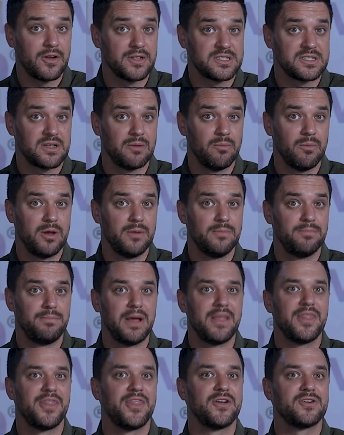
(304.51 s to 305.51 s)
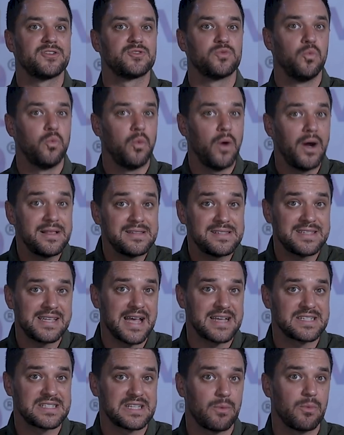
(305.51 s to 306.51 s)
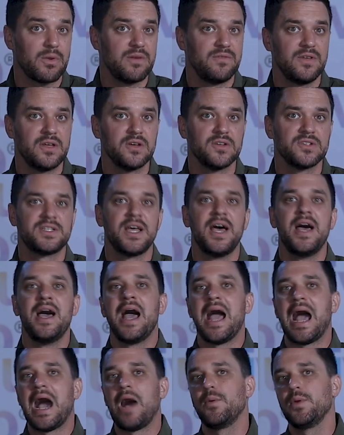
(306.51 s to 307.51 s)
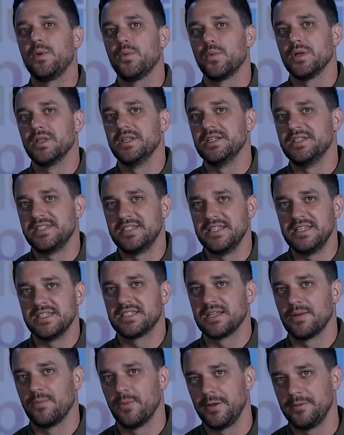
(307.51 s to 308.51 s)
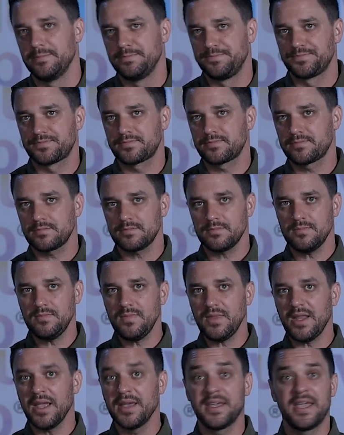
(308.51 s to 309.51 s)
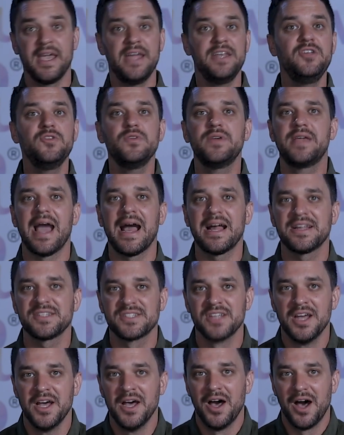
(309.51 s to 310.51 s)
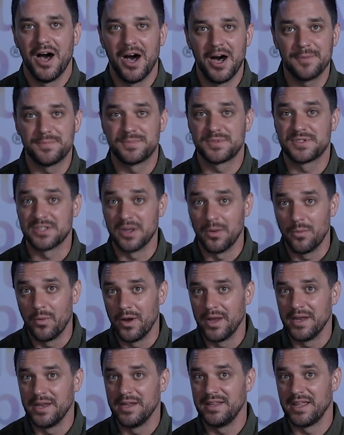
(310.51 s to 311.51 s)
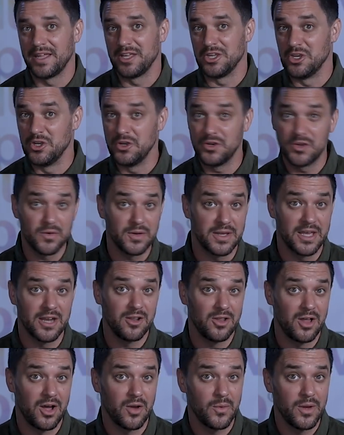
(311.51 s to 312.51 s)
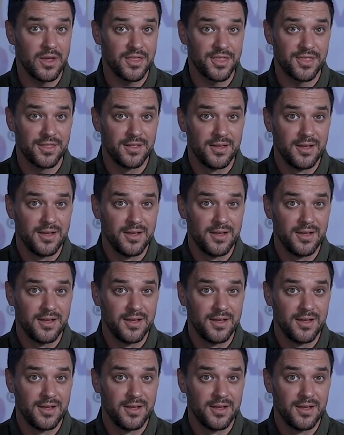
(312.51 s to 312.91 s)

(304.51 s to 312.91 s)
on someone, but there's one test that reveals how we really see someone. Can you gas up someone that you don't get along with?